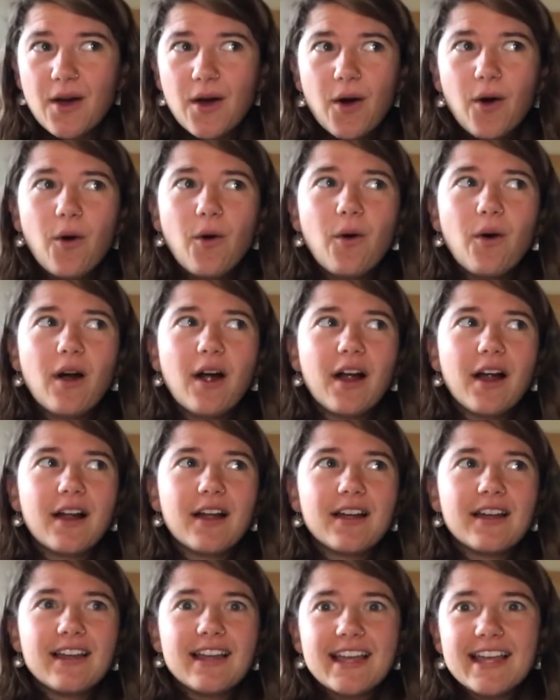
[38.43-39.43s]
Or
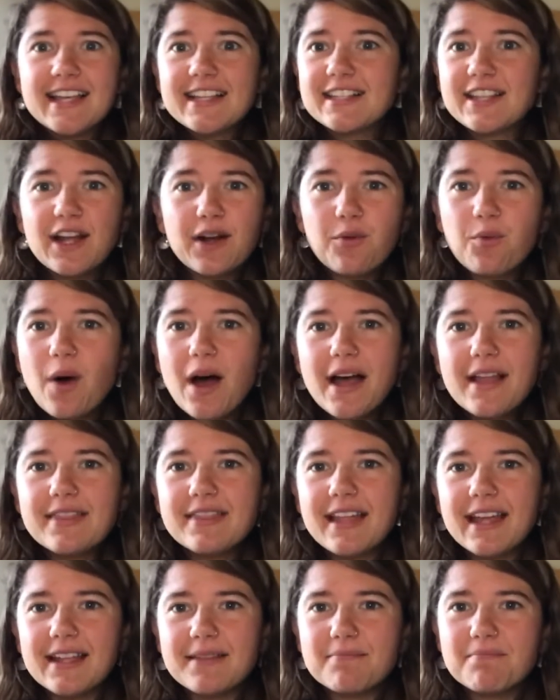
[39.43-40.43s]
is there one
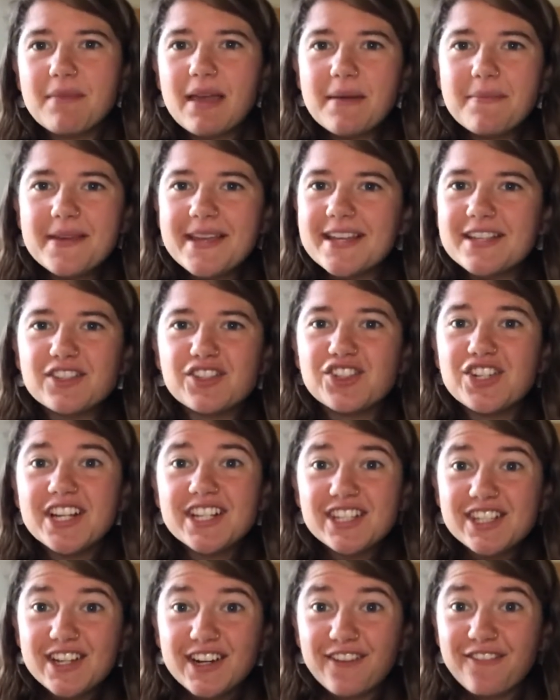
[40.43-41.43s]
that maybe is
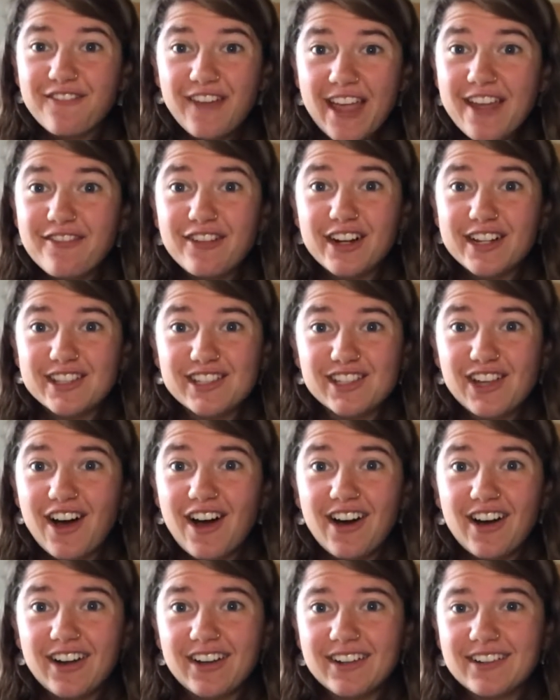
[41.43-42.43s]
just your favorite
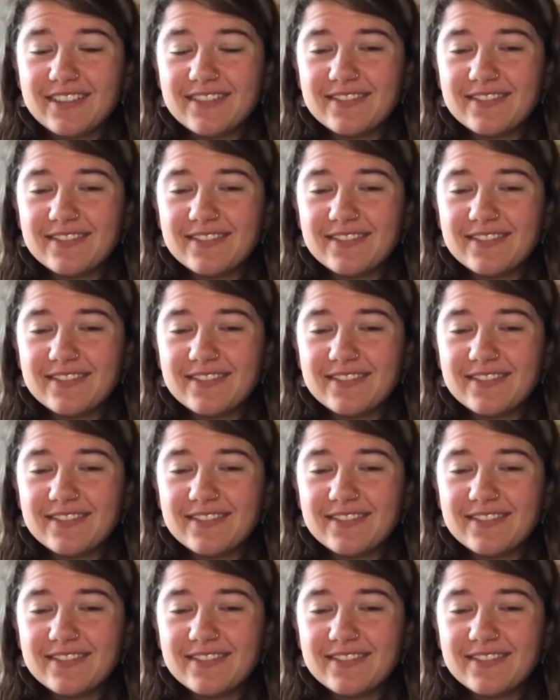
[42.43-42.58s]
song?